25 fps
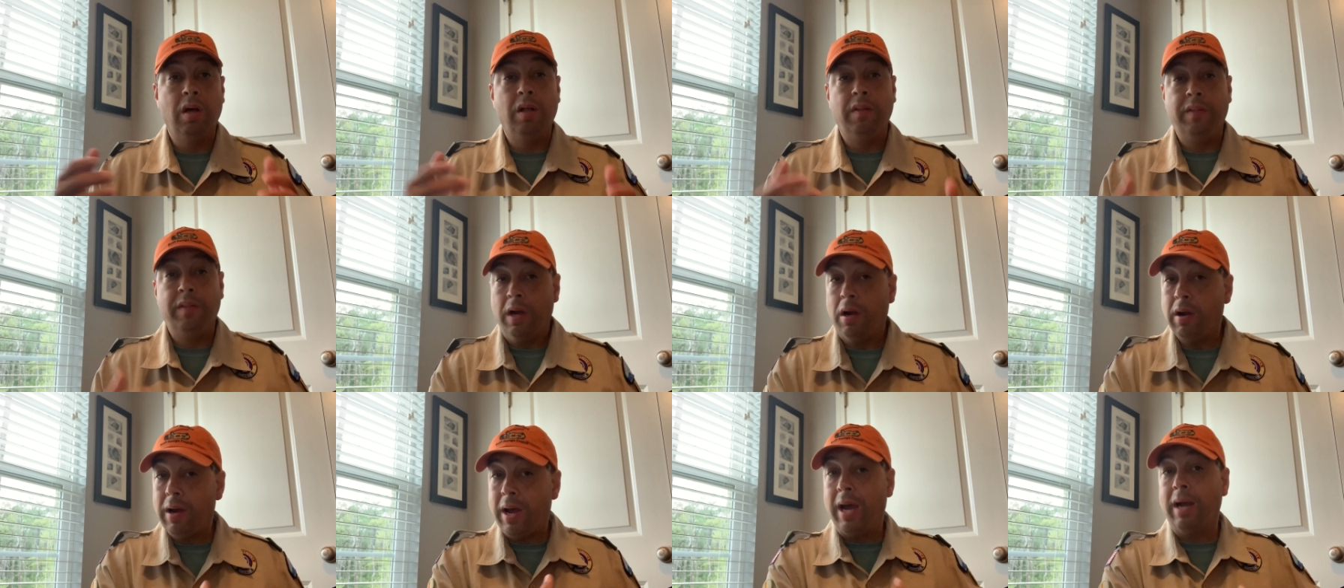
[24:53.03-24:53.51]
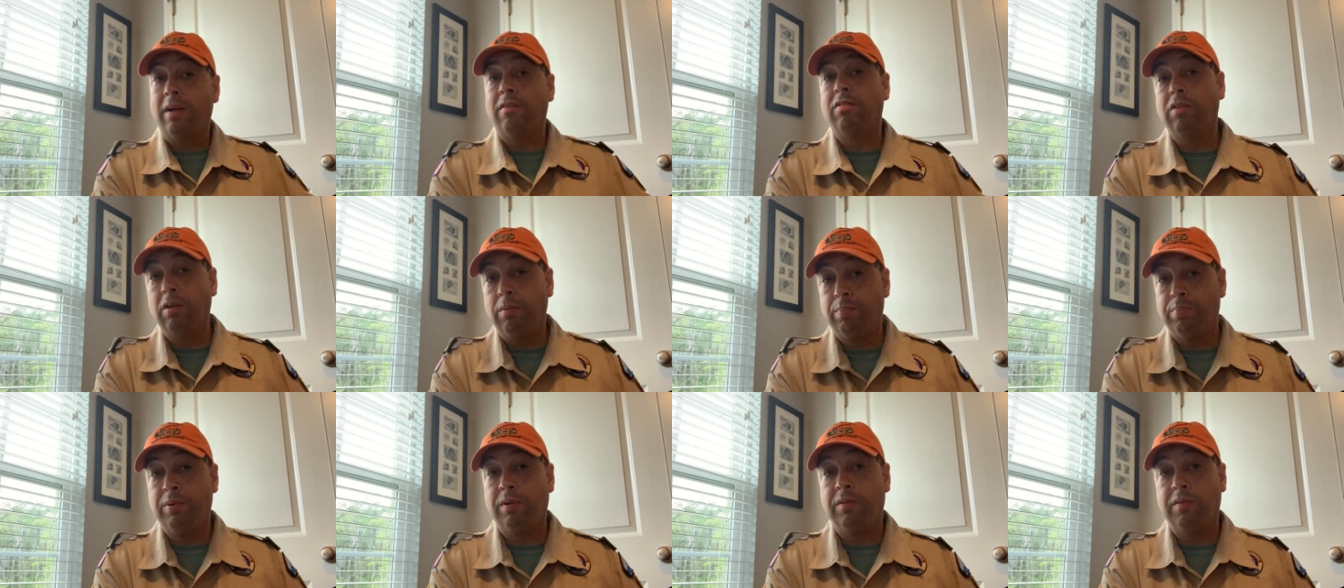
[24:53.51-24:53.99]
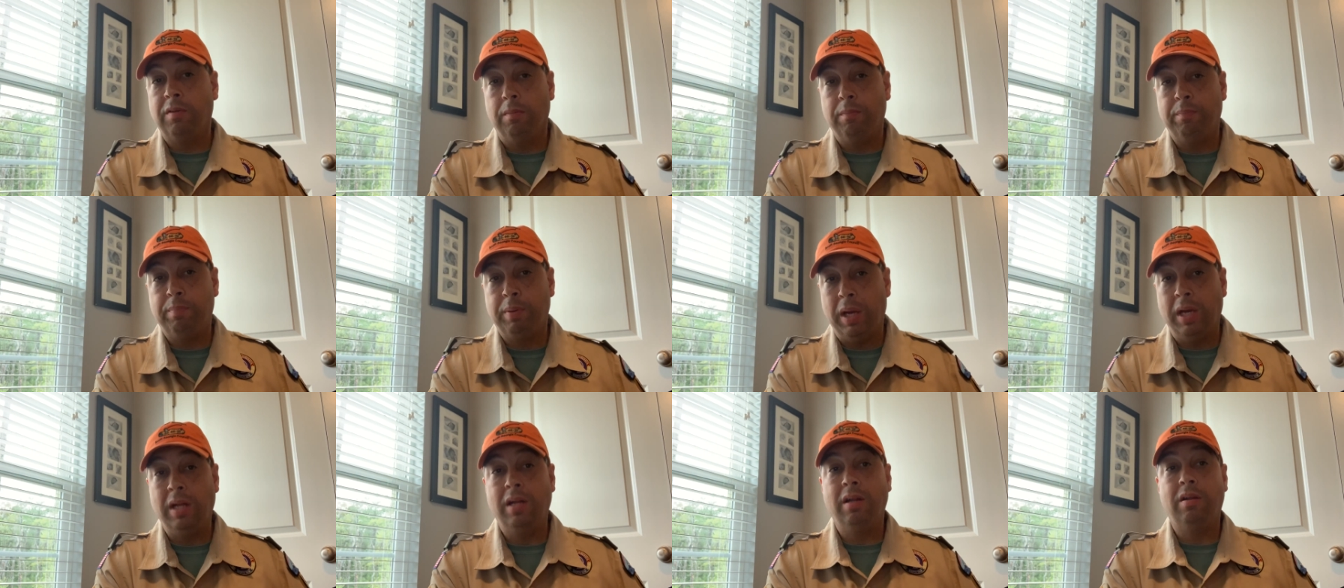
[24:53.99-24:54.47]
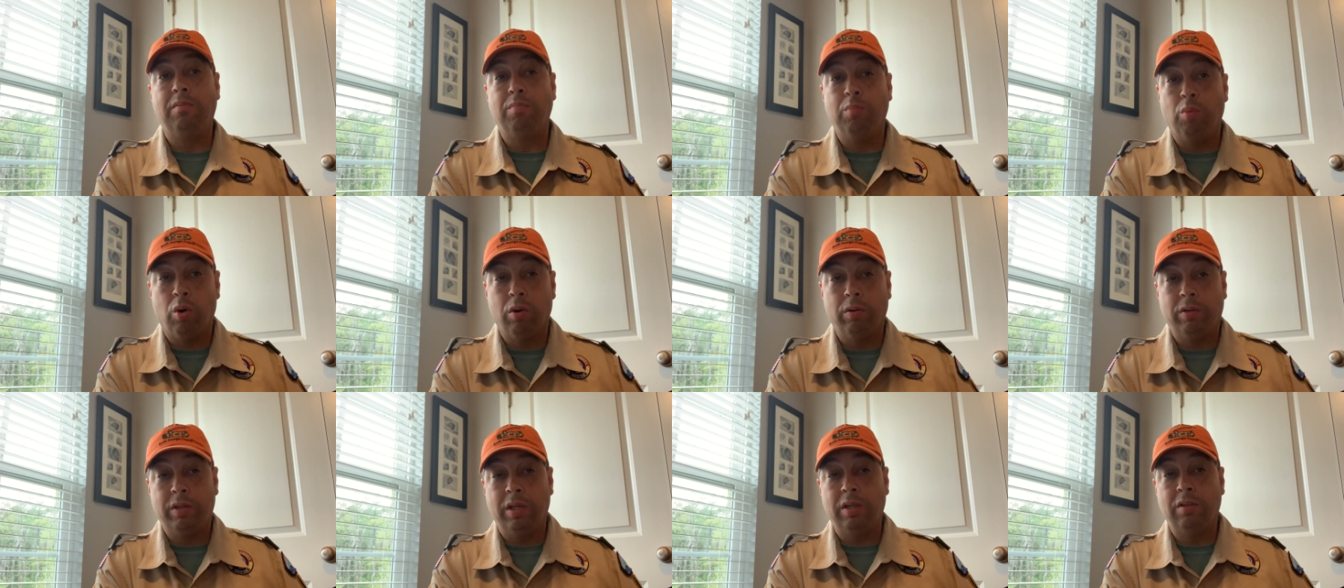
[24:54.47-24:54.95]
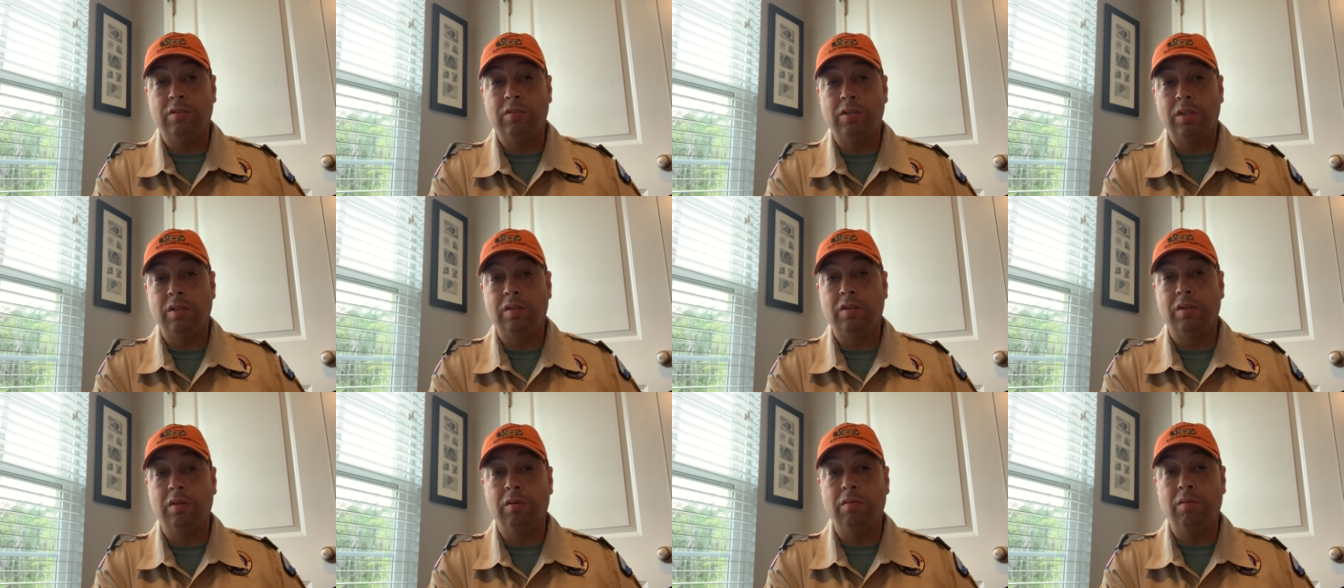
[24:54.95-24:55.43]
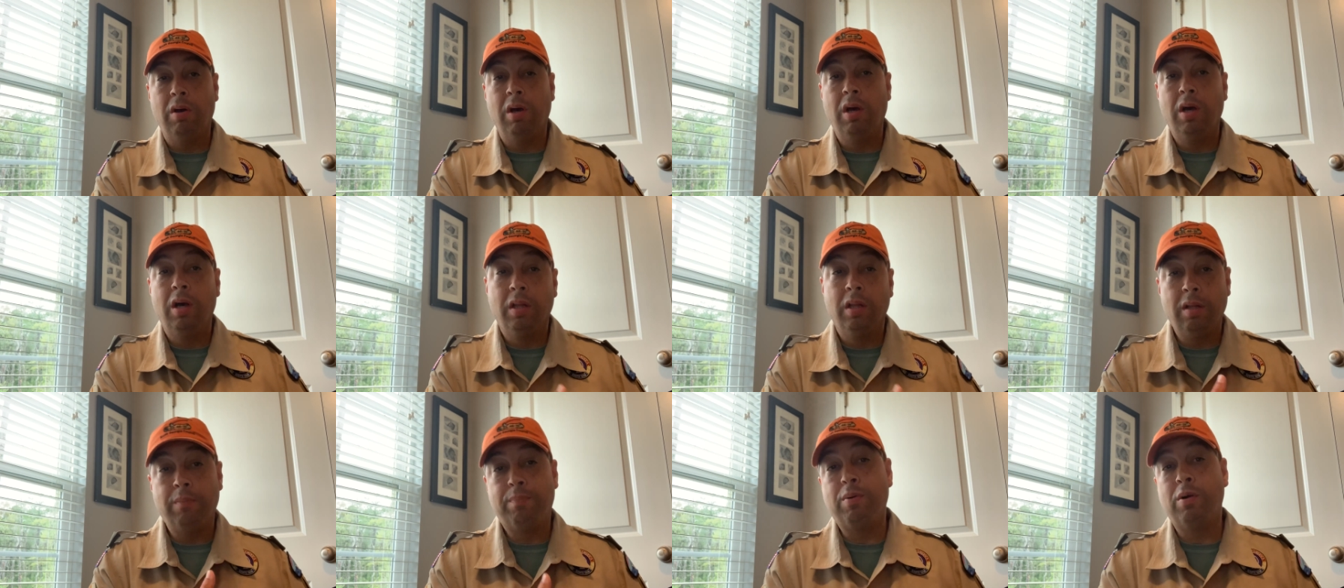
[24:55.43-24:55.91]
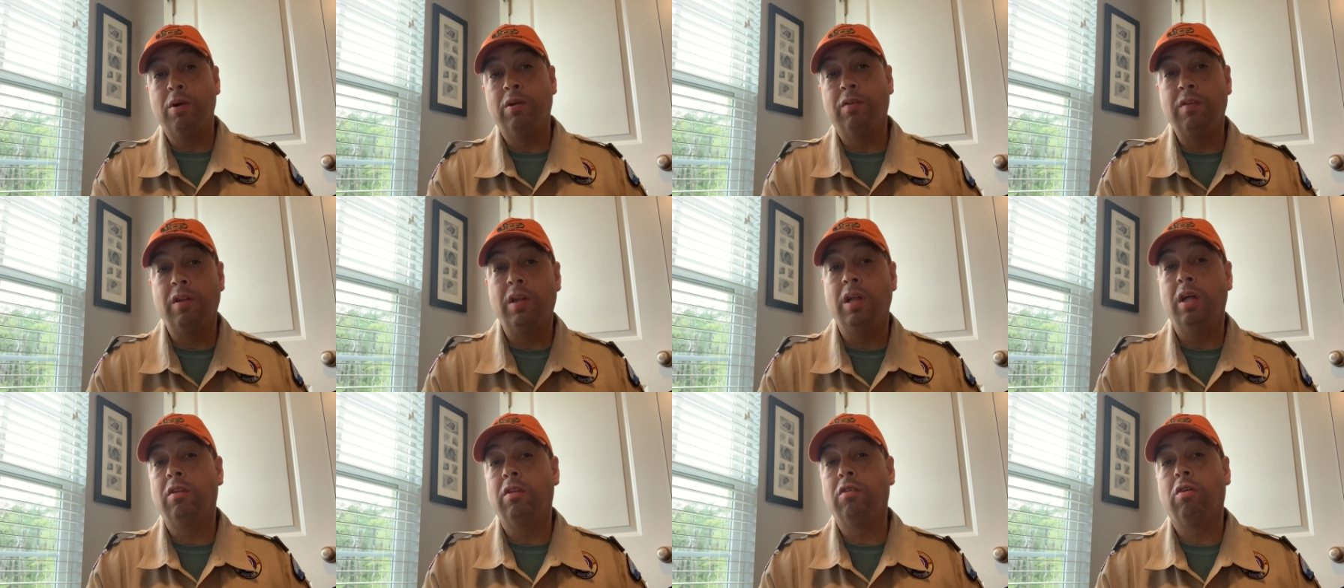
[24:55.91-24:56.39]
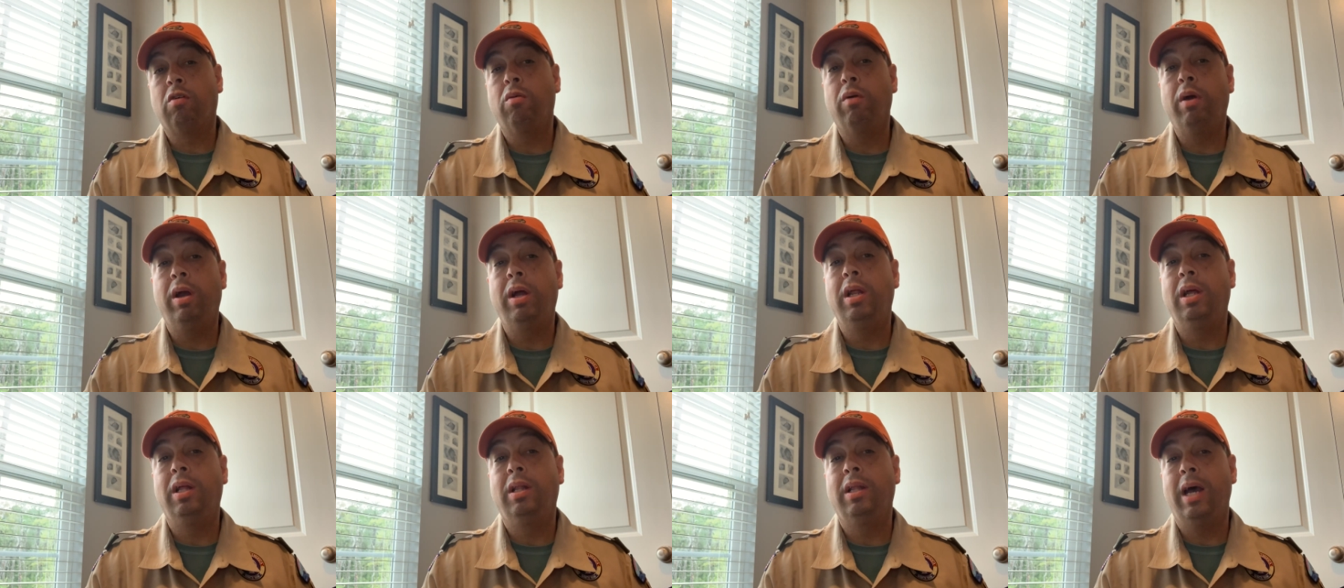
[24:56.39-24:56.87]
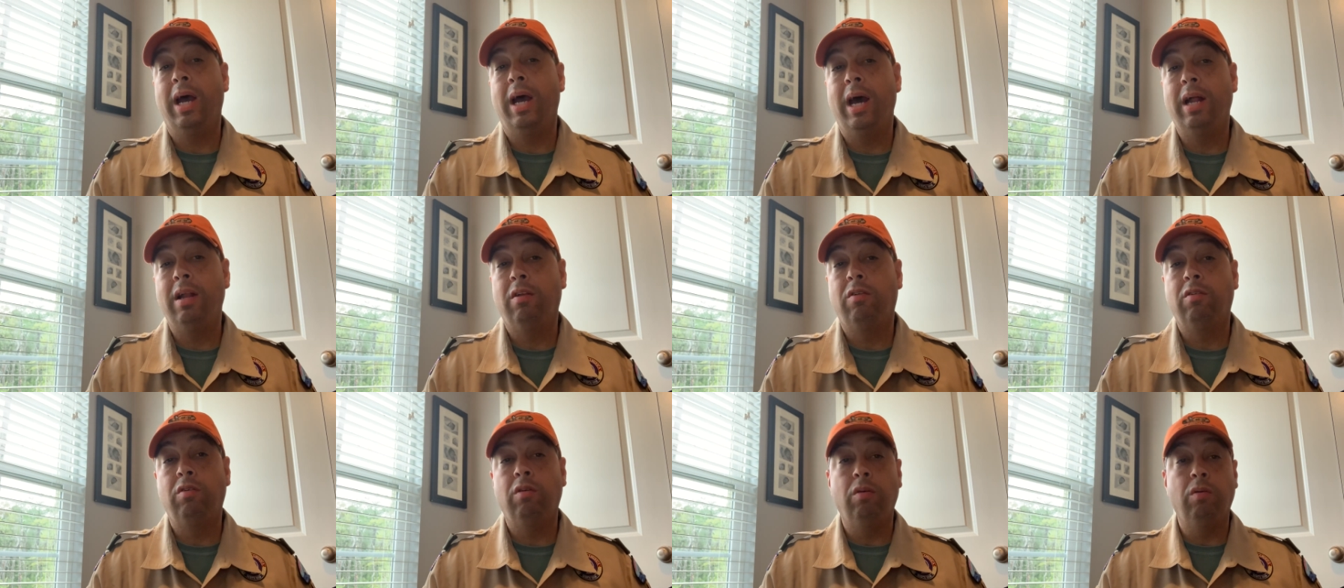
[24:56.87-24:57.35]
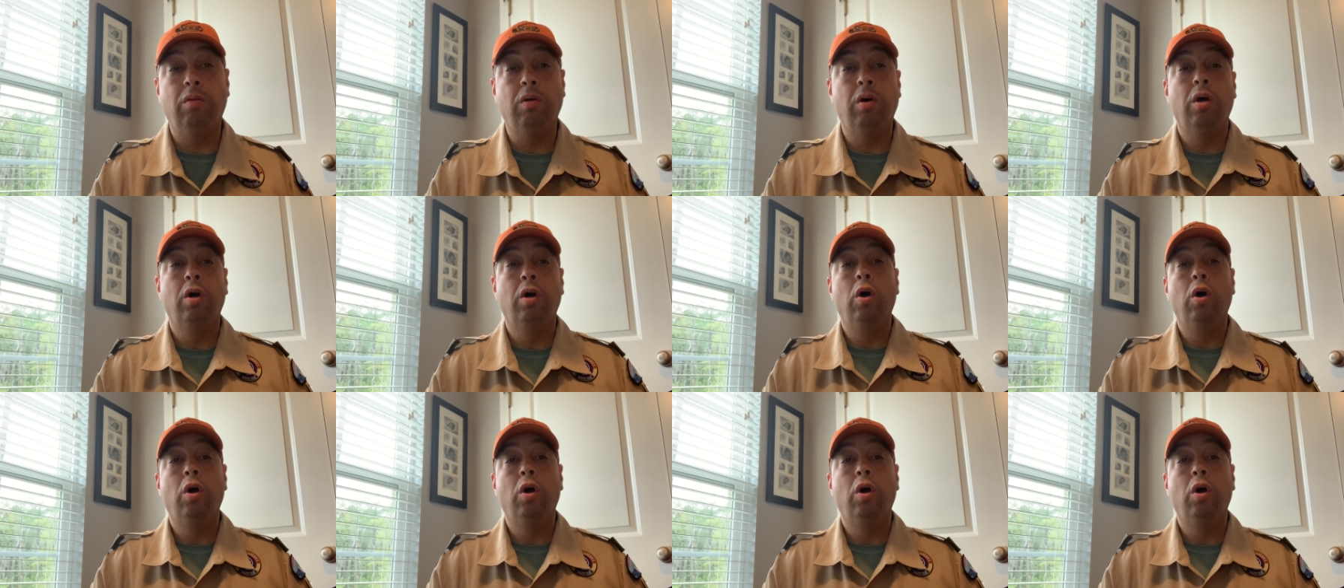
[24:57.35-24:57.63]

They're actually paying more attention to the person that's creating the attitude.